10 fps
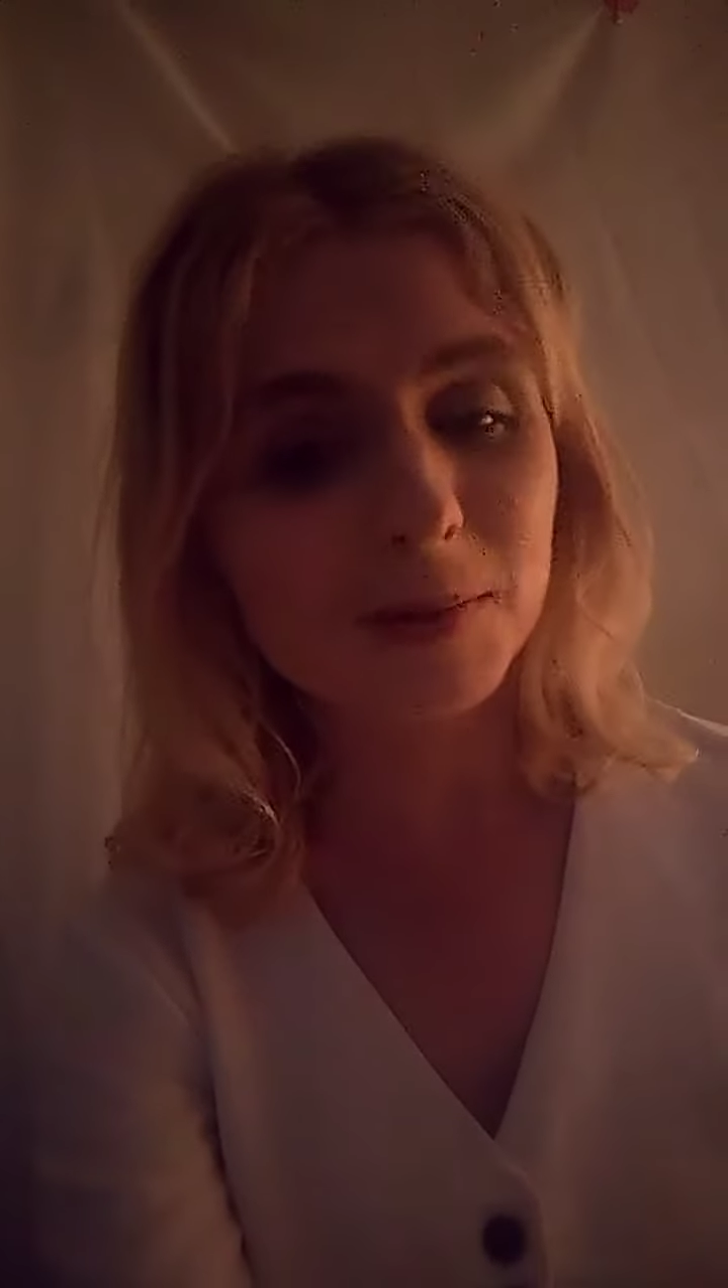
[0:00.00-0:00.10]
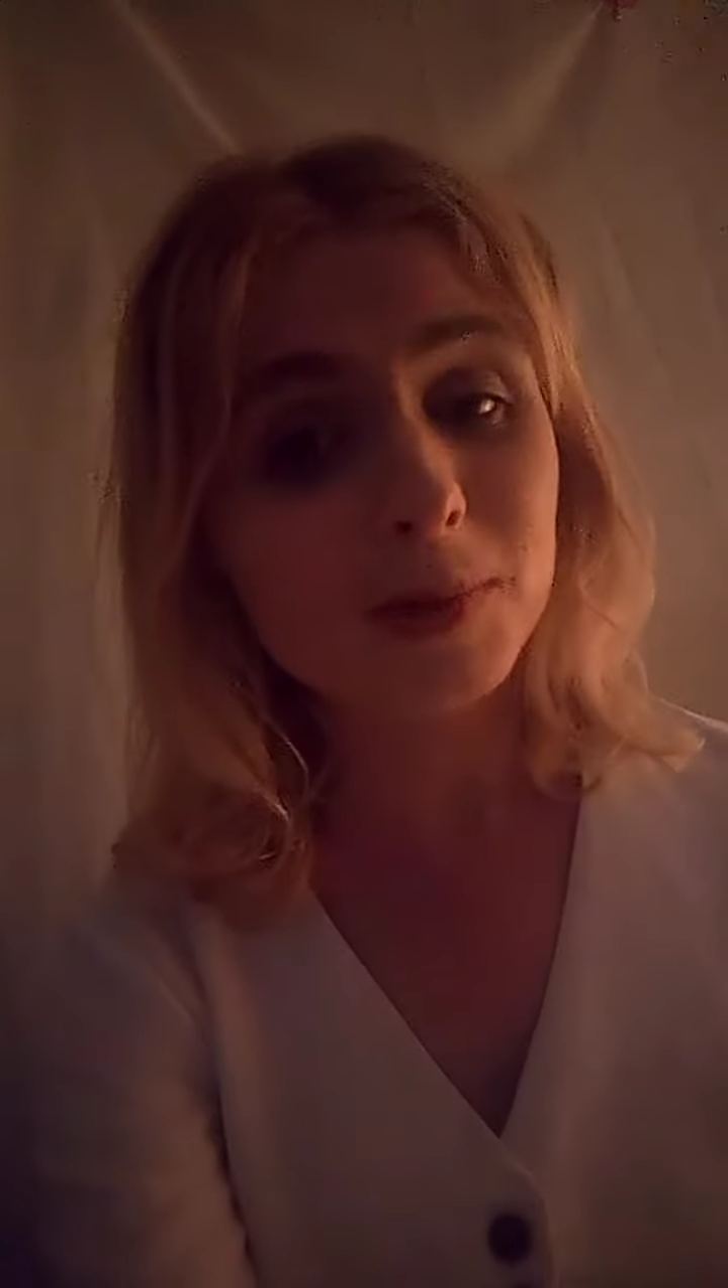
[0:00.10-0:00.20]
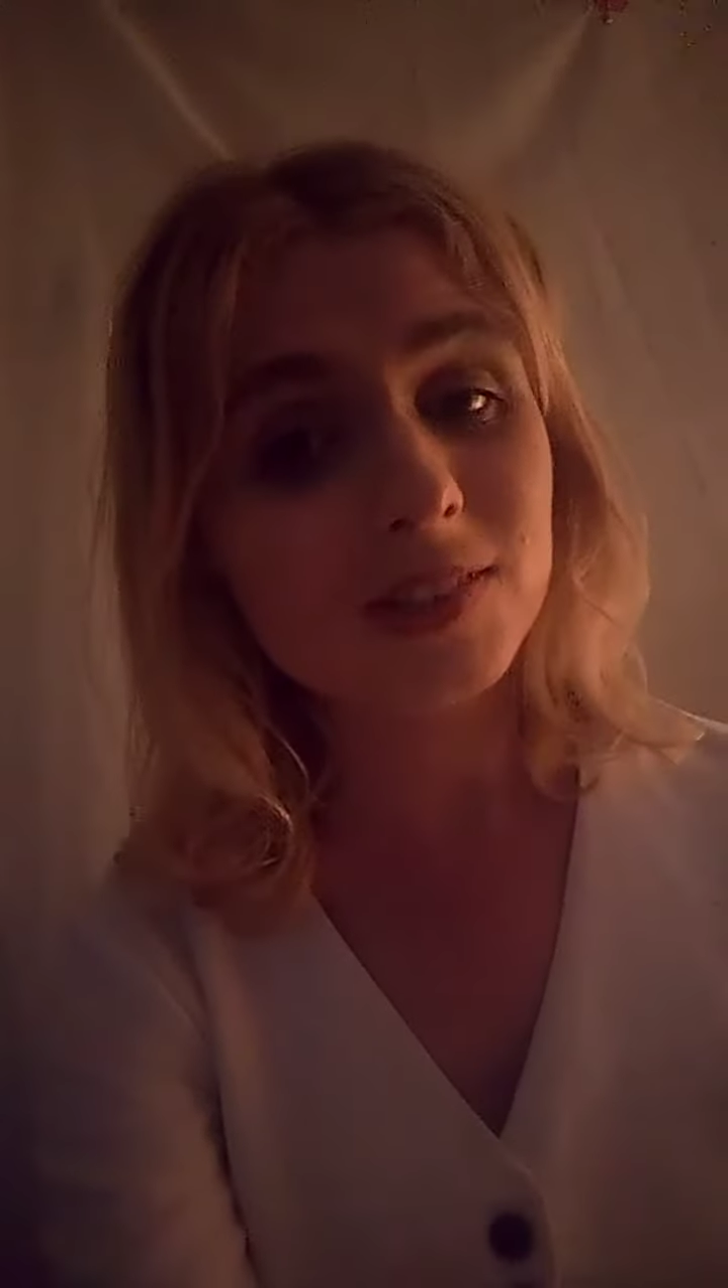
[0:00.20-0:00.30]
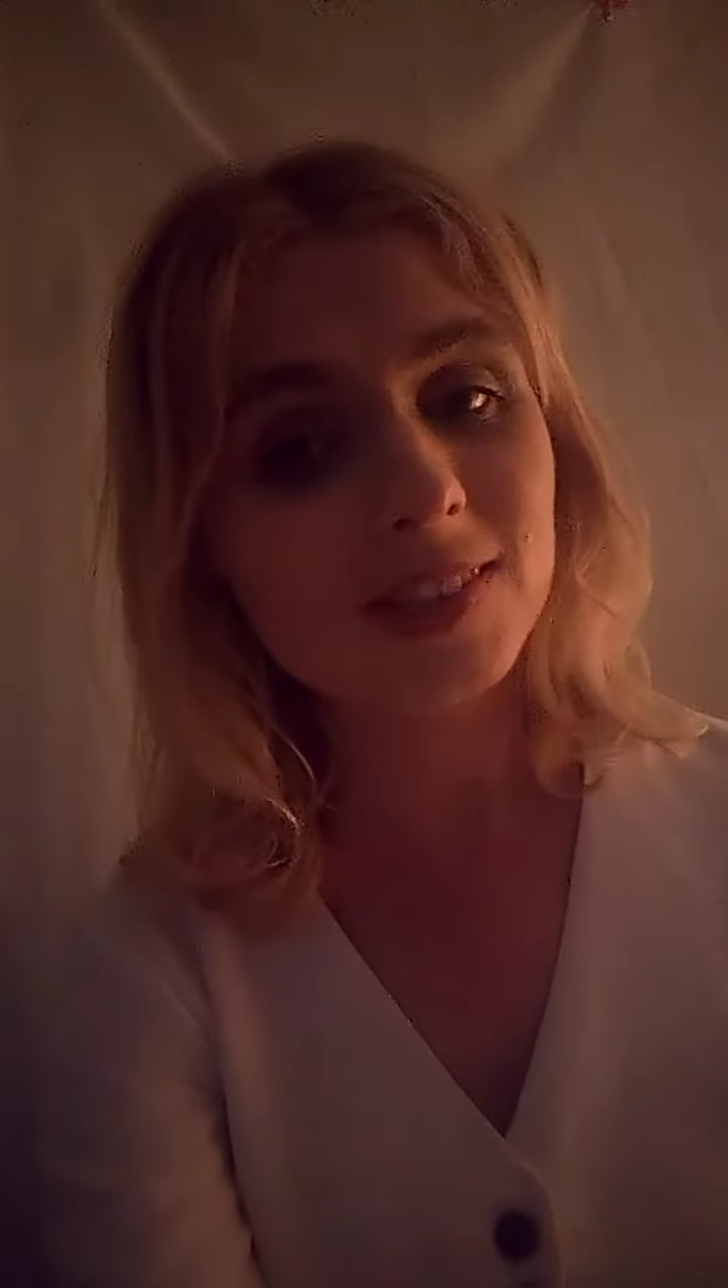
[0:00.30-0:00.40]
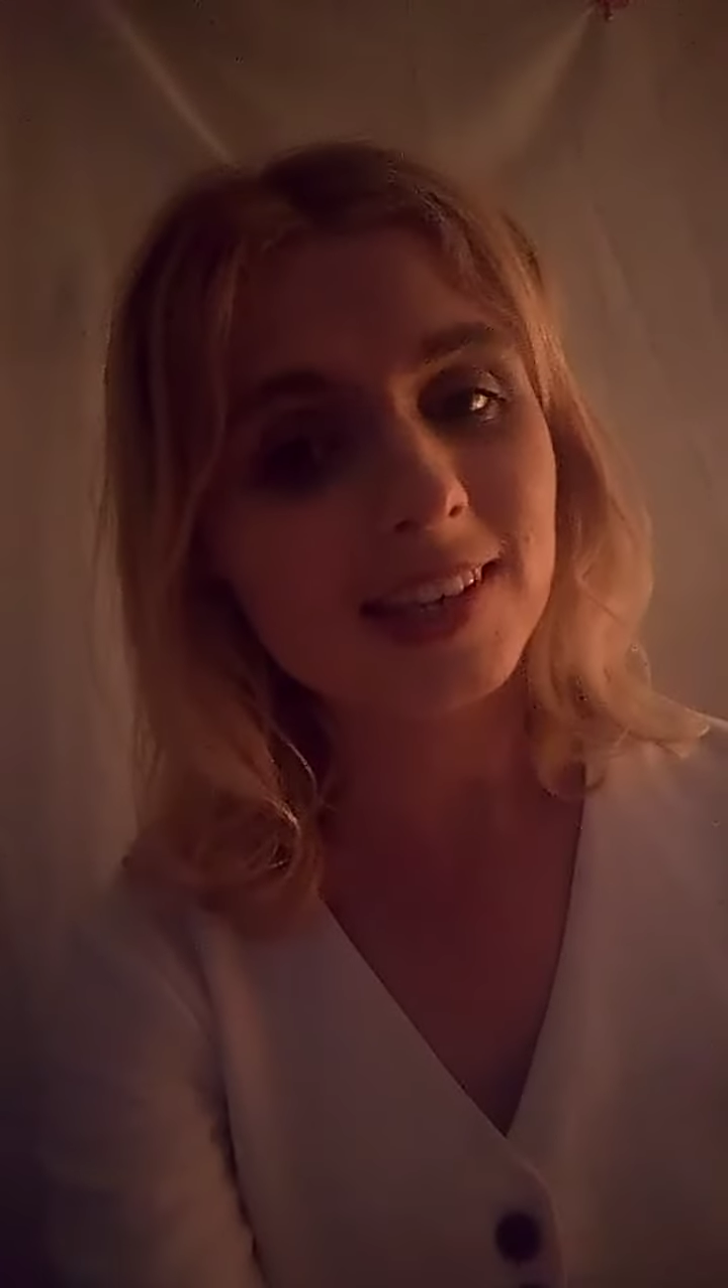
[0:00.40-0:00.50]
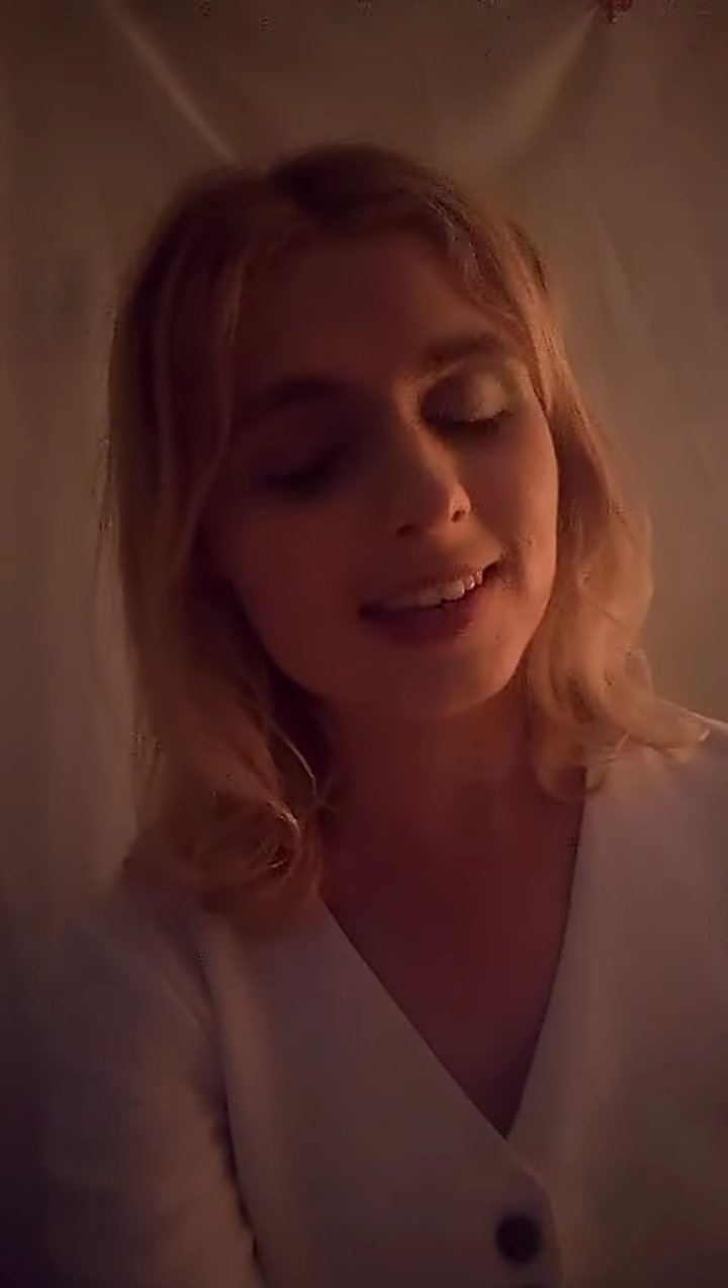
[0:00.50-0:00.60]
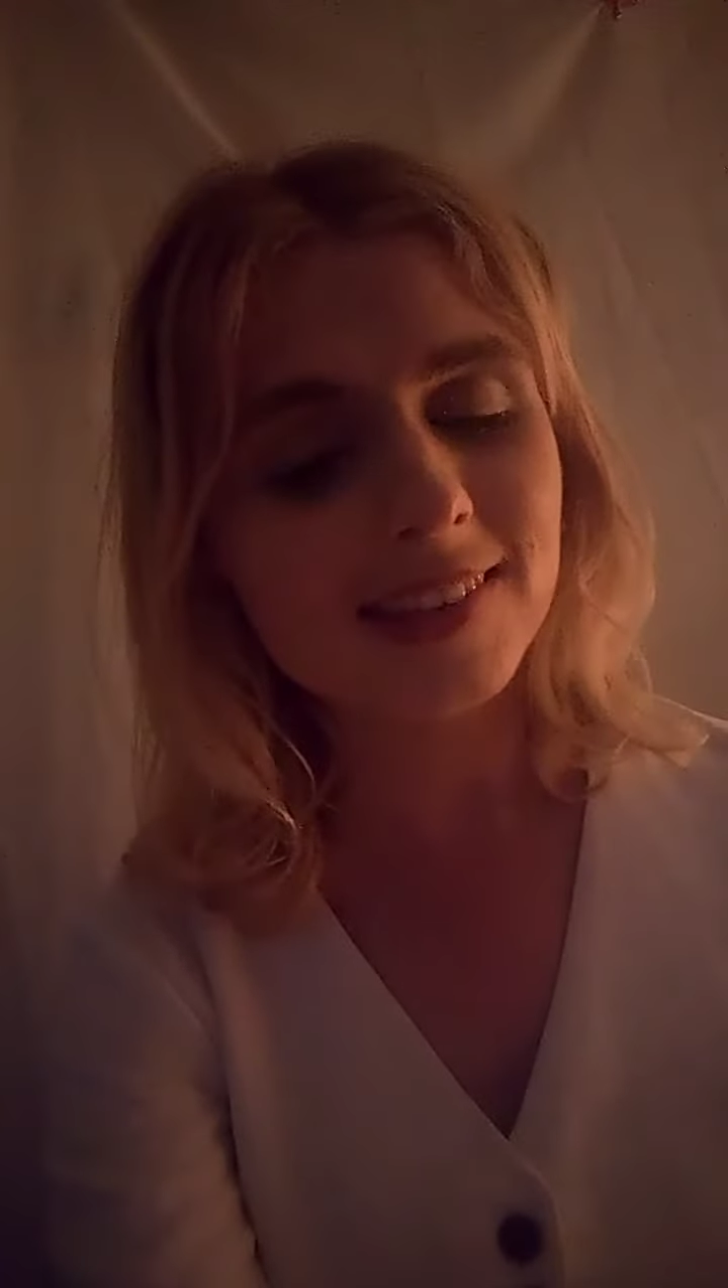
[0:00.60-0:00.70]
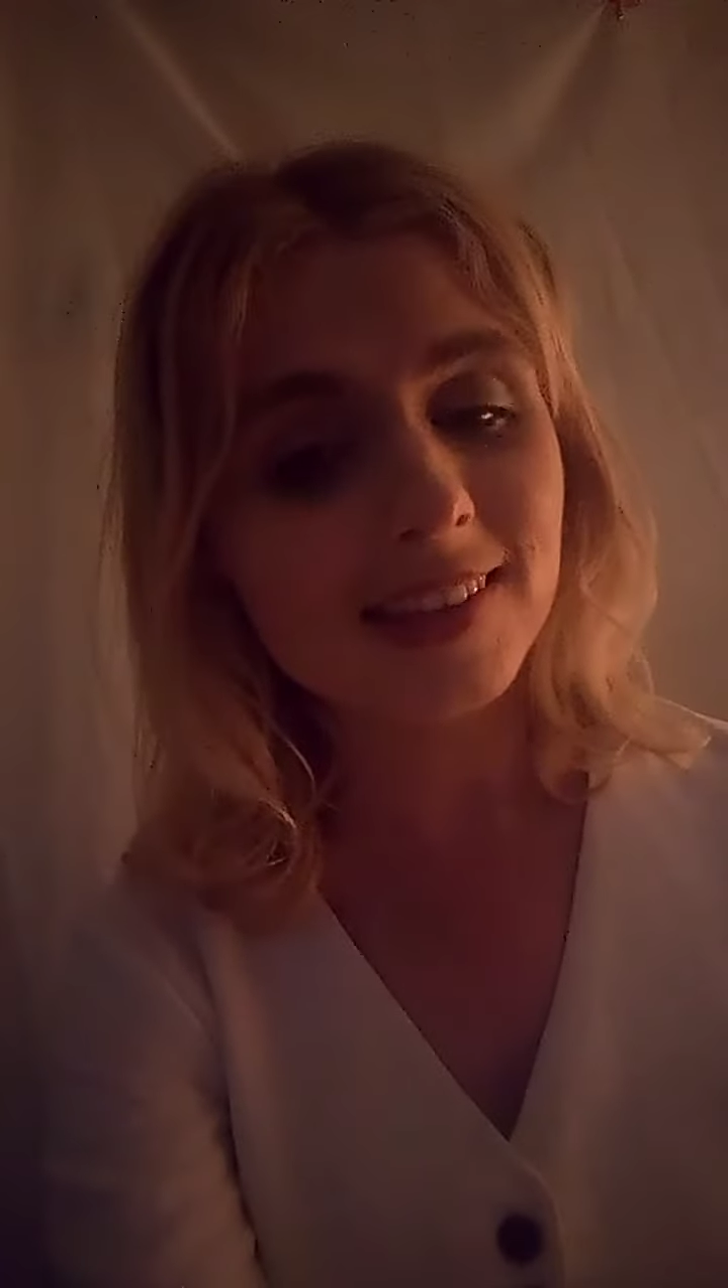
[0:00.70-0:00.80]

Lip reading: which is